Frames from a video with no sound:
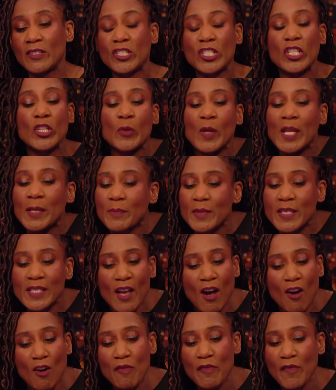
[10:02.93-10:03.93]
to
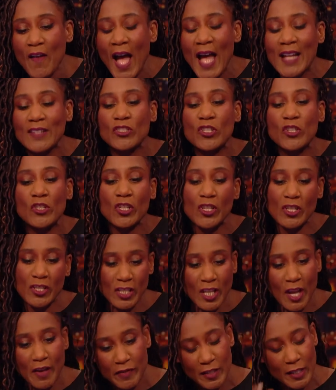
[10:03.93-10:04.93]
himself and to the
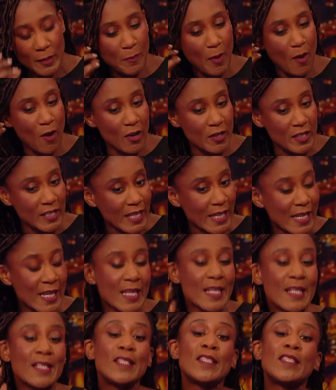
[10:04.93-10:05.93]
Conservative Party,
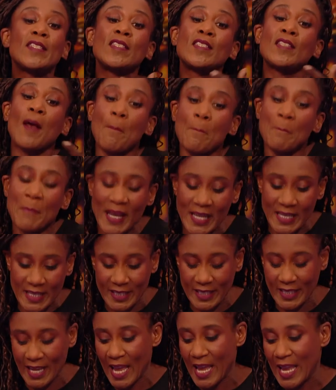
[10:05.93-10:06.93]
some may
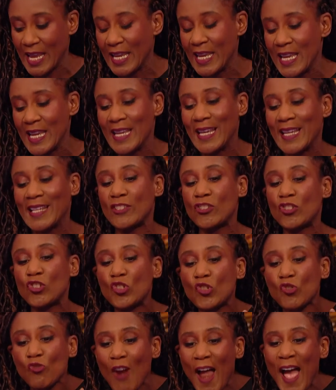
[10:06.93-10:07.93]
say, is
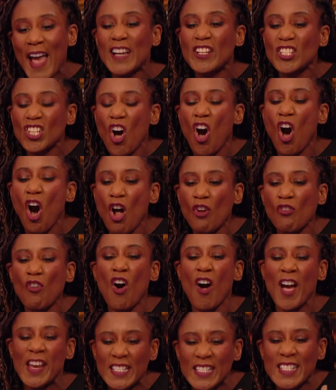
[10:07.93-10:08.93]
dragged our
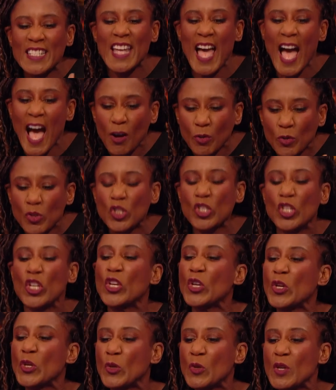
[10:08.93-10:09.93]
eyes down
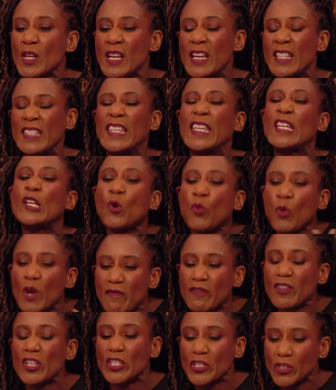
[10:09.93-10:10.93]
to the
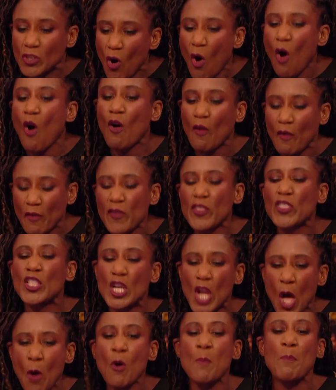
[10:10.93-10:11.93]
equivalent of the
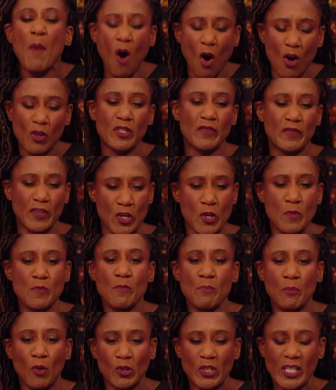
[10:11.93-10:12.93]
lower part of a
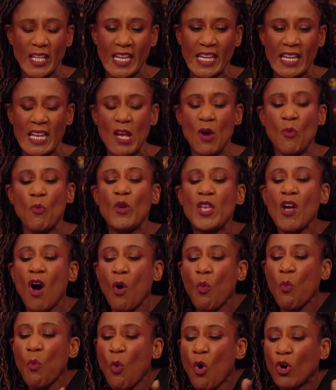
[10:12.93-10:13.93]
human body. We
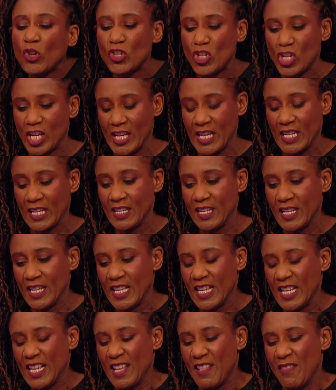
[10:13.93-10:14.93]
are watching
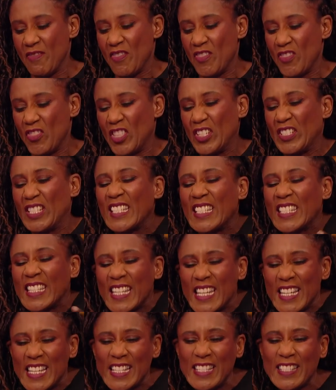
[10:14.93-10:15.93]
the
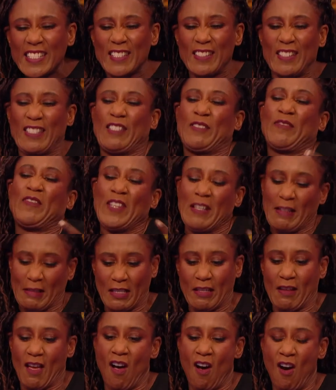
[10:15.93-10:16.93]
diseased
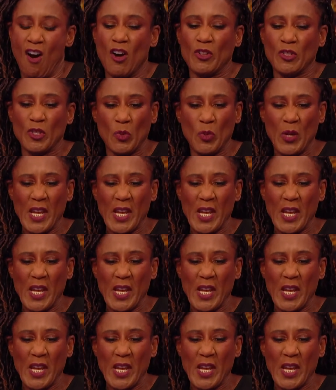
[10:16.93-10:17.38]
sphincter, aren't